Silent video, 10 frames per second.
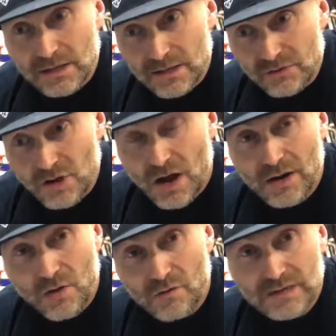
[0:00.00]
do
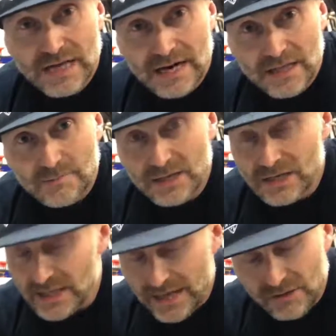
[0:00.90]
not over tighten them.
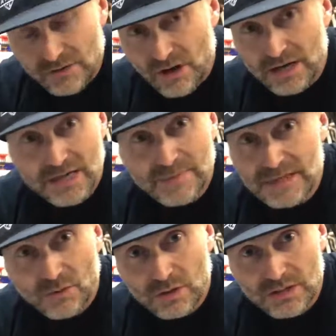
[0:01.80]
They do not need to be
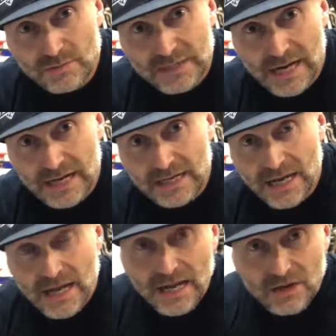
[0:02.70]
torqued super tight.
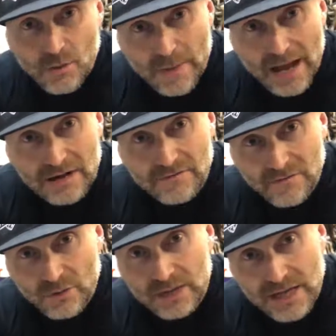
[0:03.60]
Go back and
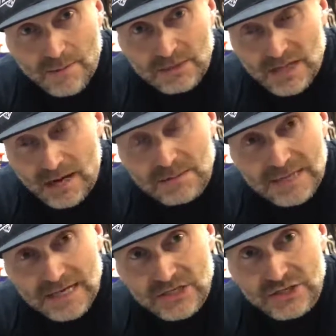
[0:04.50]
forth a couple times,
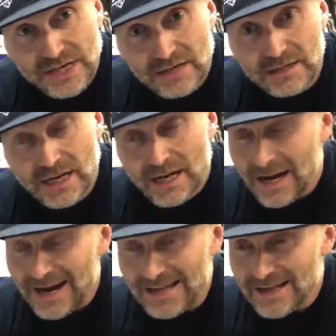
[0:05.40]
nice and gentle.
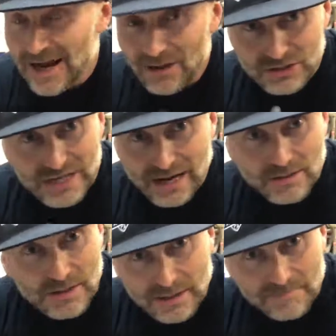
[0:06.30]
I'll check
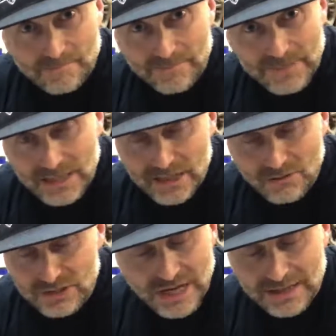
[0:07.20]
out
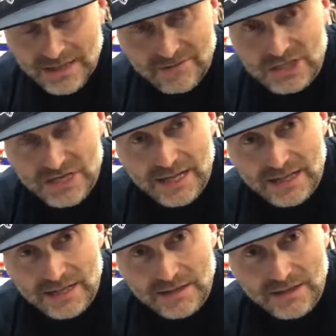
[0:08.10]
definitely check
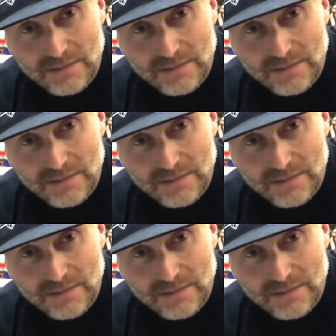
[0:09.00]
the